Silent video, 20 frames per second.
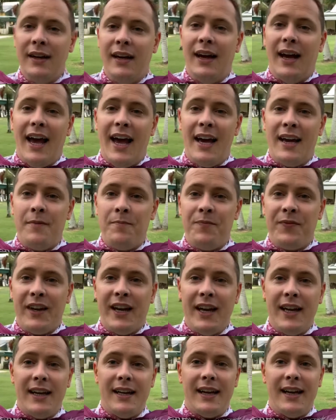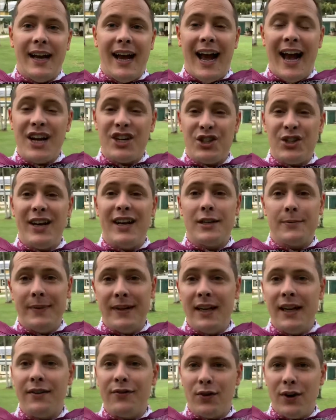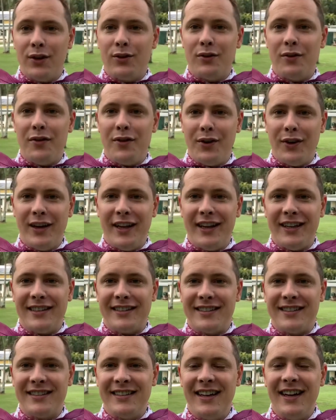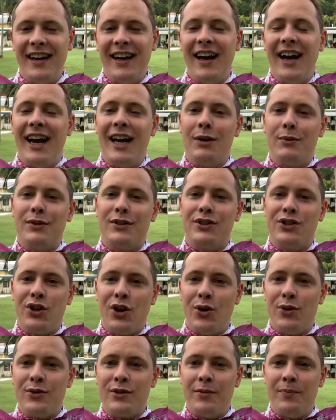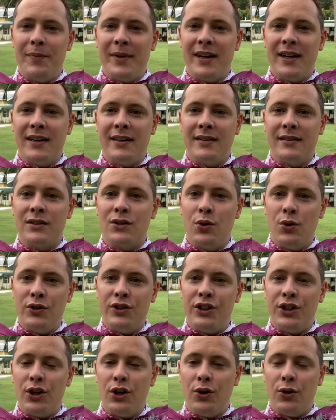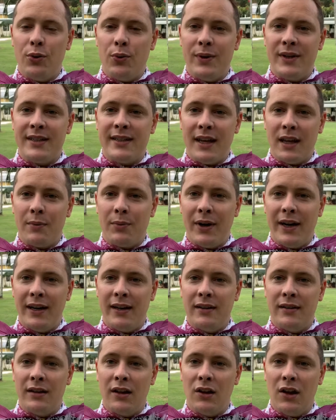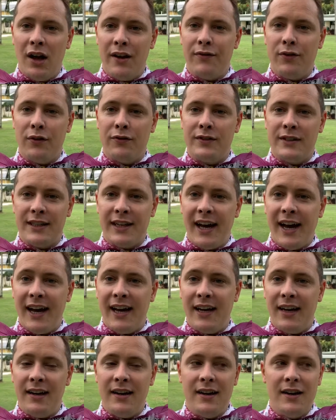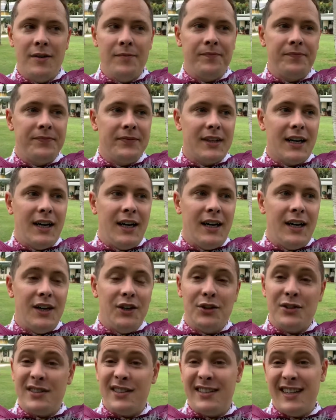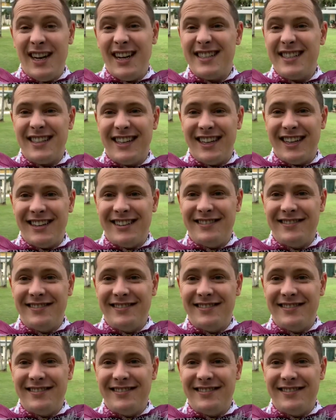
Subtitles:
And it actually has been here for 130 years. And it was chosen because Kunchi, who we celebrated the life of today, used to dance here